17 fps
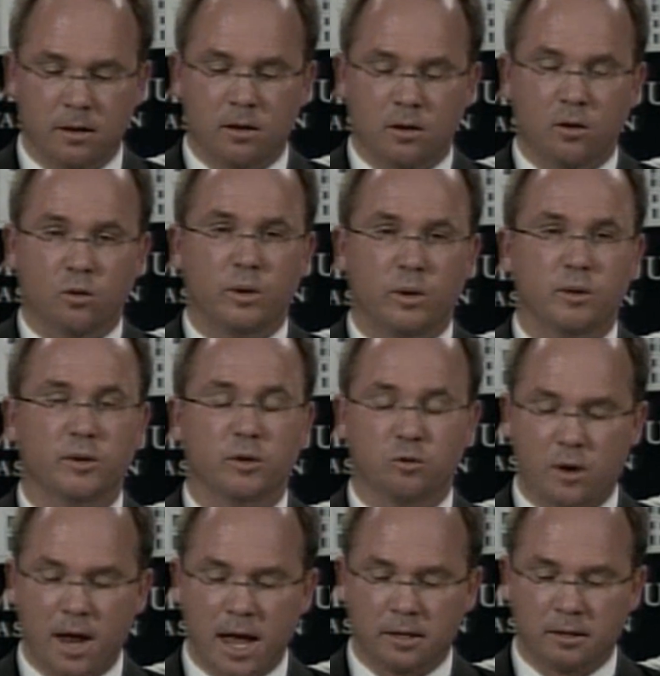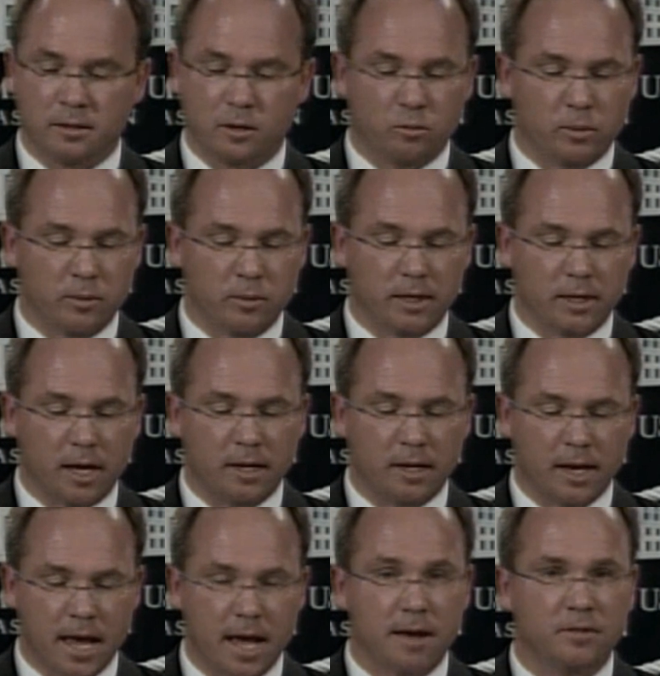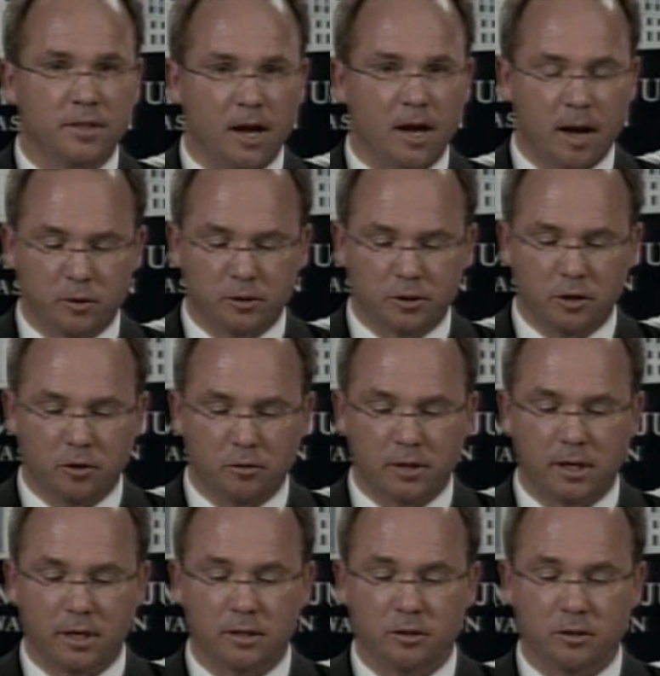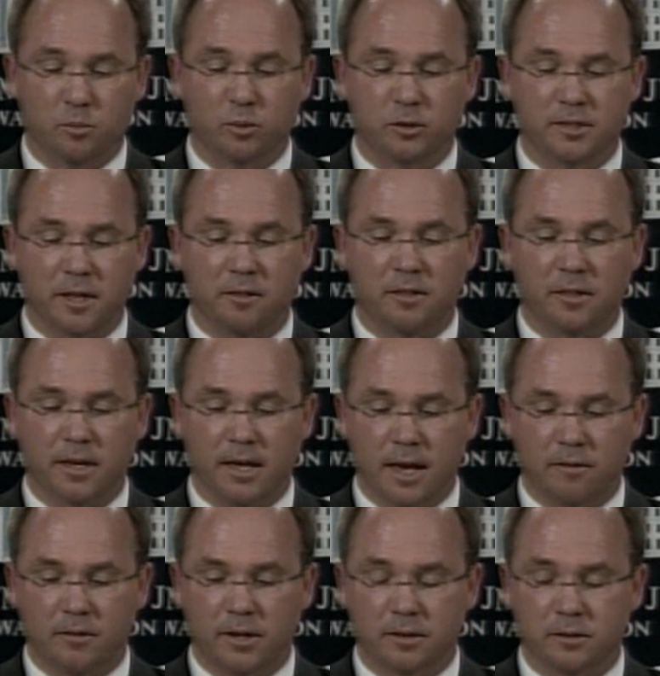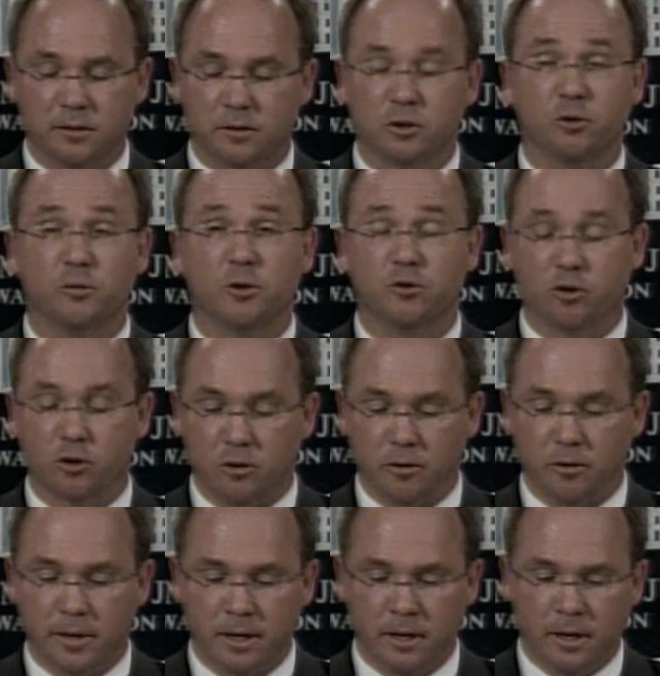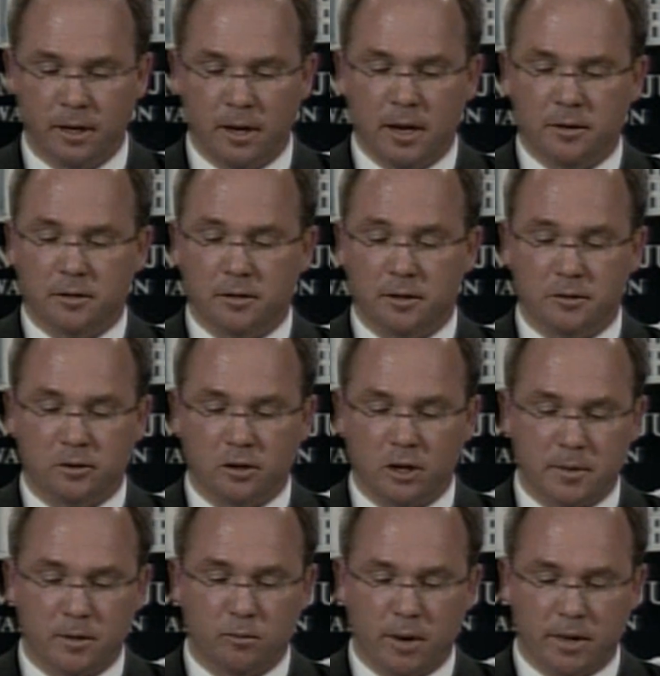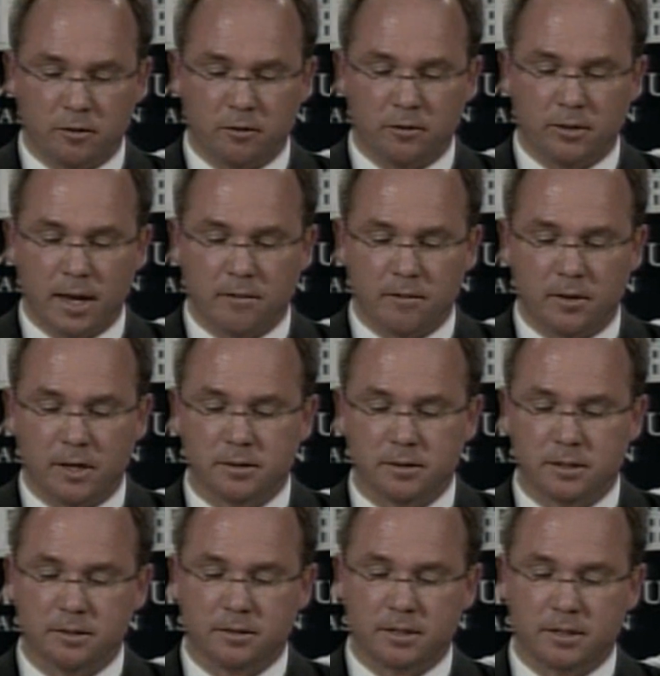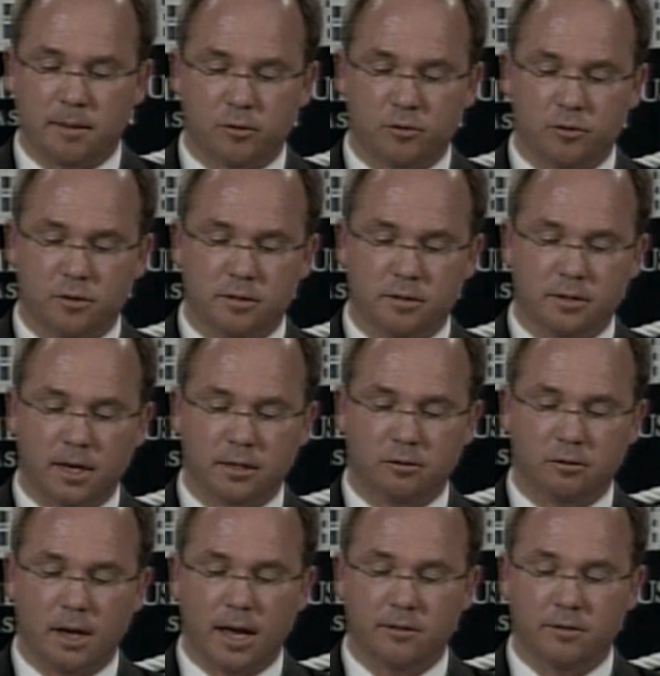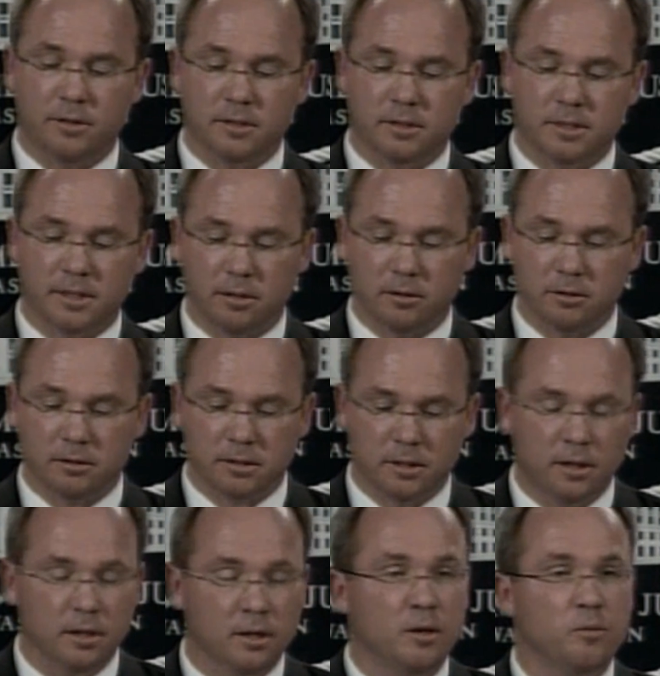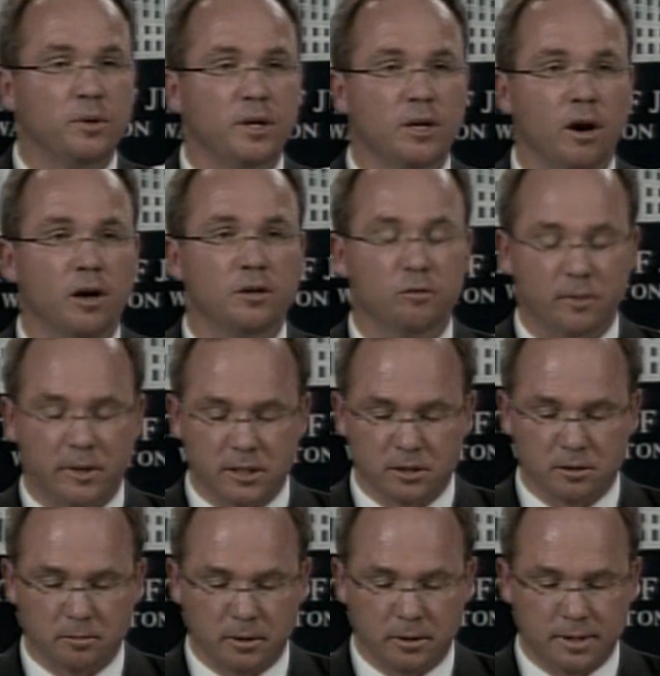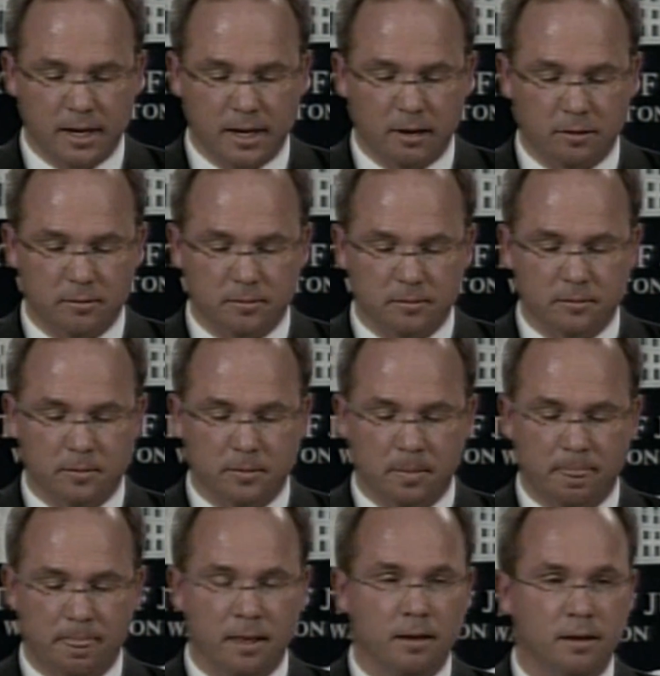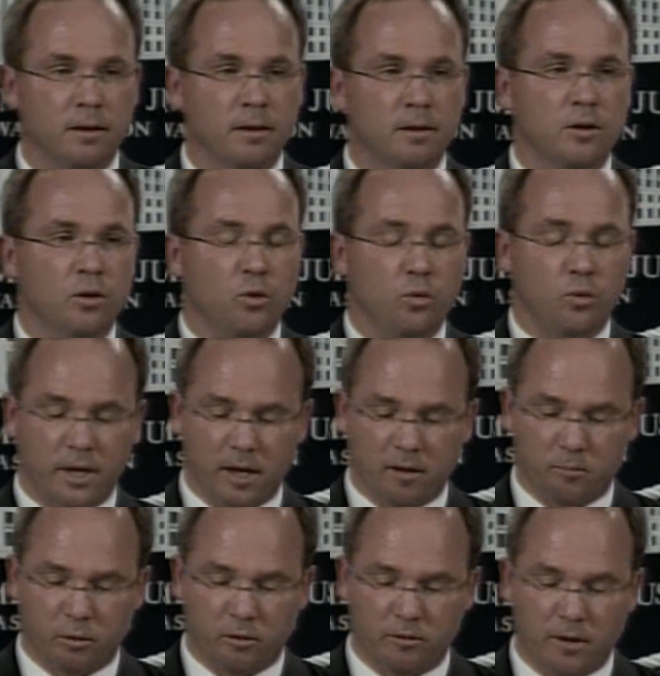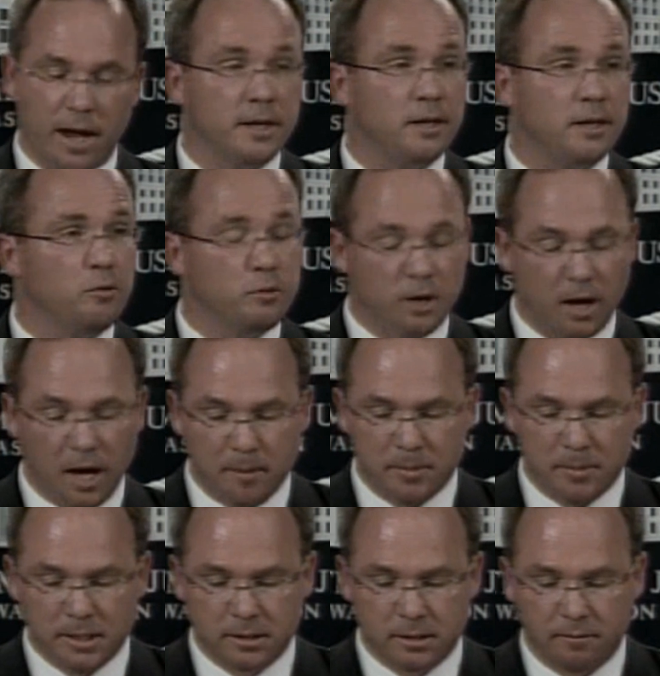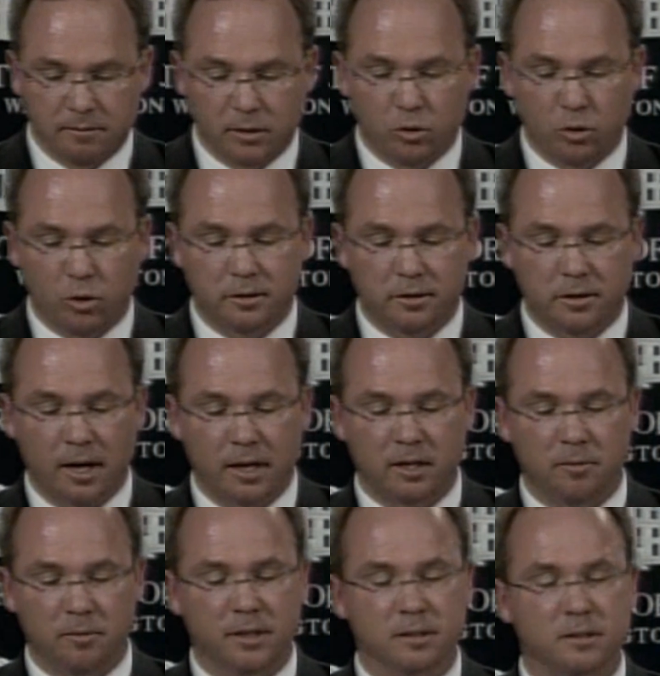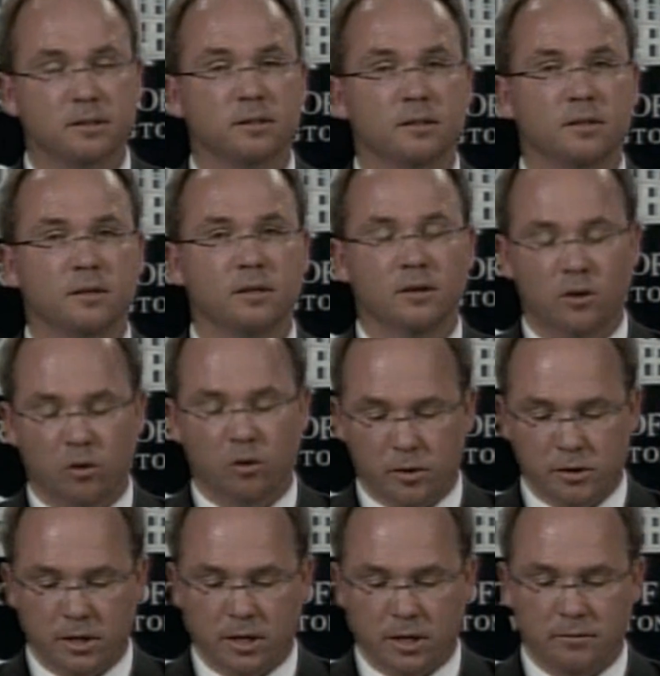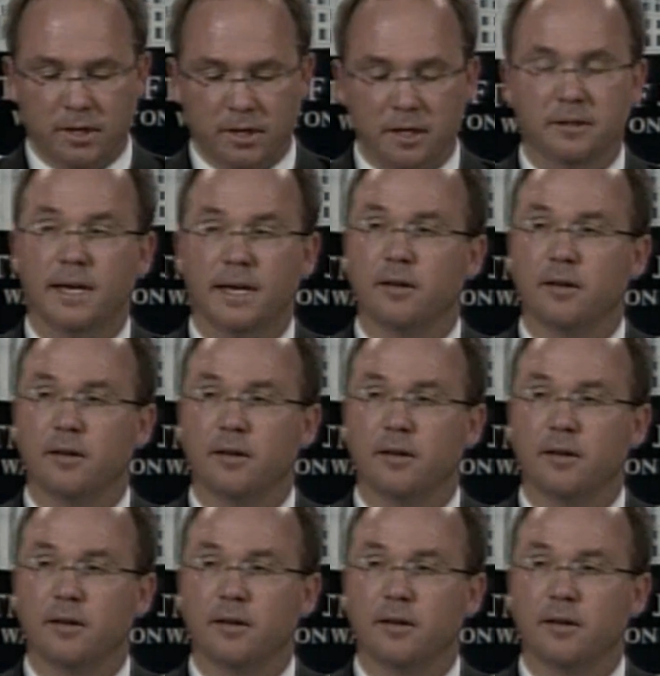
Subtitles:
We regret that we will not have the opportunity to present the evidence to a jury to determine whether the evidence establishes Dr. Ivins' guilt beyond a reasonable doubt. We have provided you copies of the court documents, which give details